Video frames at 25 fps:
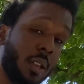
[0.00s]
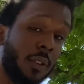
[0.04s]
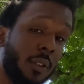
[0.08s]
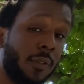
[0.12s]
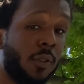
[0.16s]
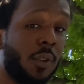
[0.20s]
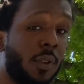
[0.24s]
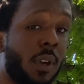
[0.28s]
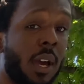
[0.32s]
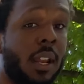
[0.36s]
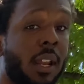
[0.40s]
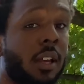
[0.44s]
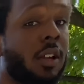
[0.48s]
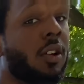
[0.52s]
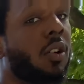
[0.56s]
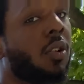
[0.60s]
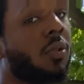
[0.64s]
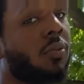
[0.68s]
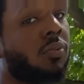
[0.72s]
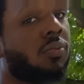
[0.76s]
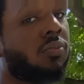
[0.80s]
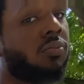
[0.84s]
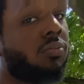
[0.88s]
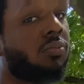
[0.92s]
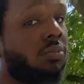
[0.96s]
if you gotta go,
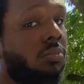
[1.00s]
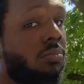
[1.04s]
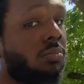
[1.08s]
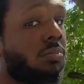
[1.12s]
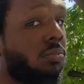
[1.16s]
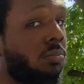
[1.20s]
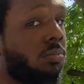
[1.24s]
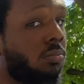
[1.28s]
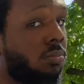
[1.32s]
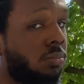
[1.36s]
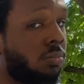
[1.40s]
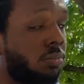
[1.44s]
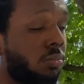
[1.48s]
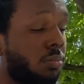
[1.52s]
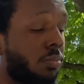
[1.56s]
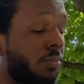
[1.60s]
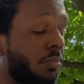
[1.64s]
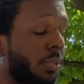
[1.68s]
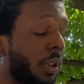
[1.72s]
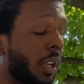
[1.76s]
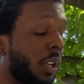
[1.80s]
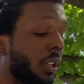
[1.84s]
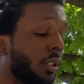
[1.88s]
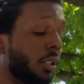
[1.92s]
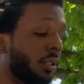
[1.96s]

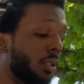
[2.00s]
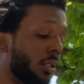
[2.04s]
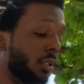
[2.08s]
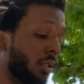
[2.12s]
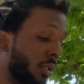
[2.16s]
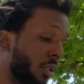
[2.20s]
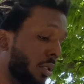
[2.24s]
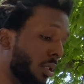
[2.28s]
peace.